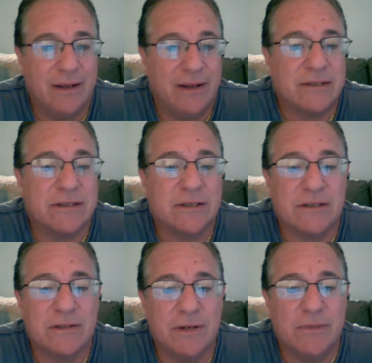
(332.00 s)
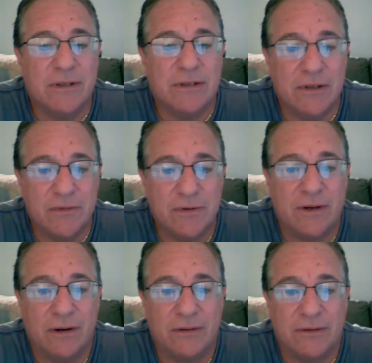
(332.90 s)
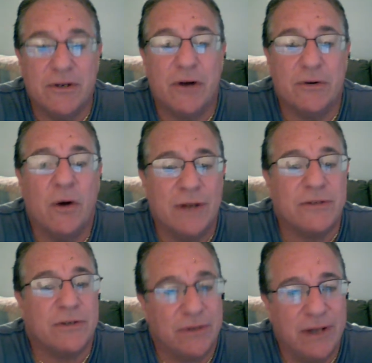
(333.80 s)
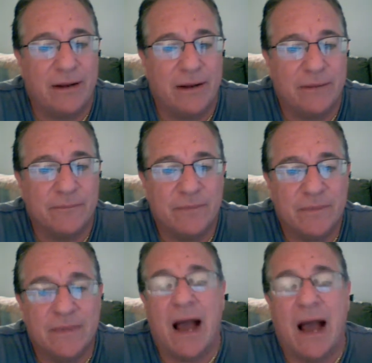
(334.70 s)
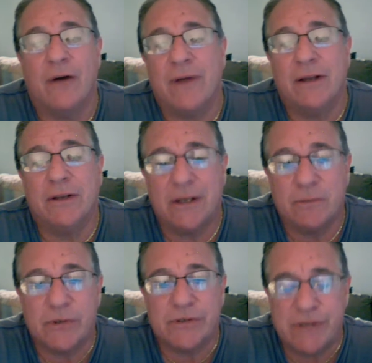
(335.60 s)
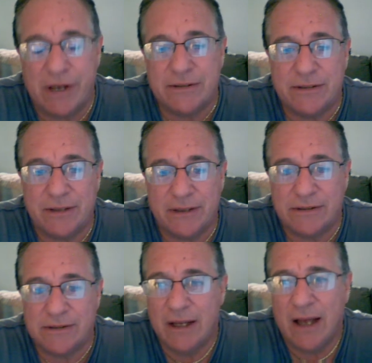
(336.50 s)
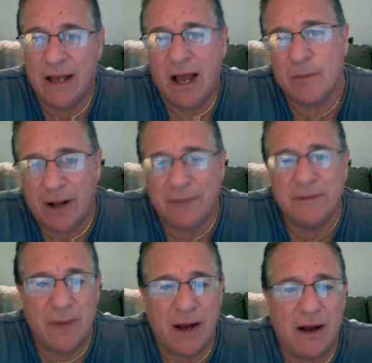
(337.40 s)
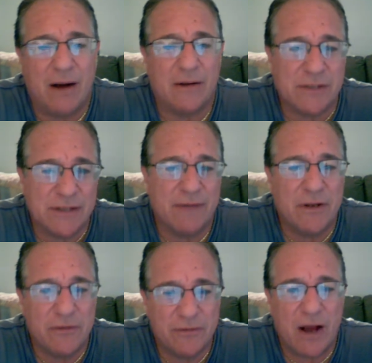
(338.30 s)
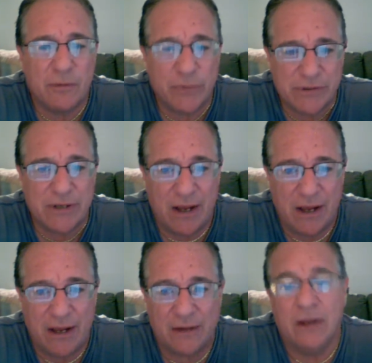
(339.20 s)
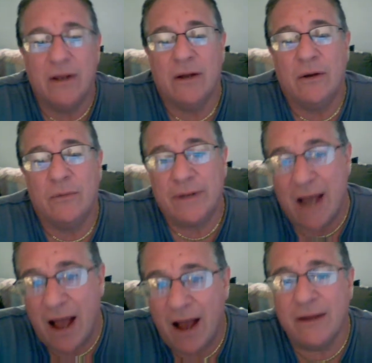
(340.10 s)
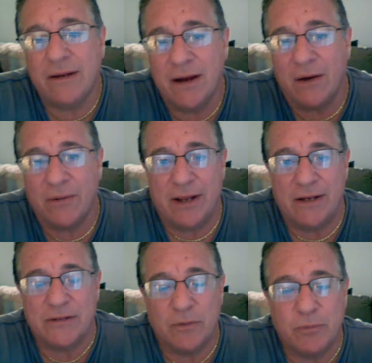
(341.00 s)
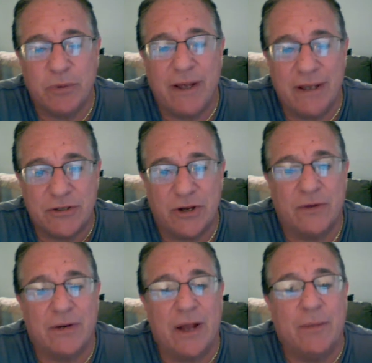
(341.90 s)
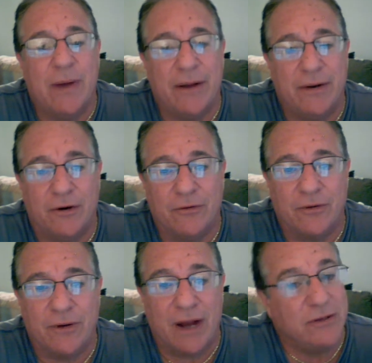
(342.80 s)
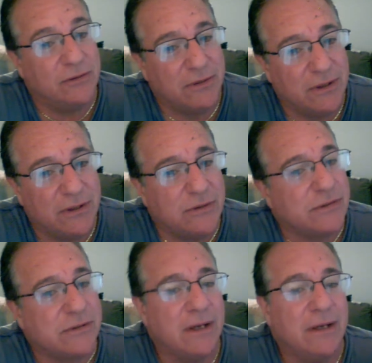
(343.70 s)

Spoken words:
It's extremely difficult. You don't know what you're getting. Now, if I look at percentages, I'm probably about 75% when the high ERAs are playing each other and I bet it over. I do lose,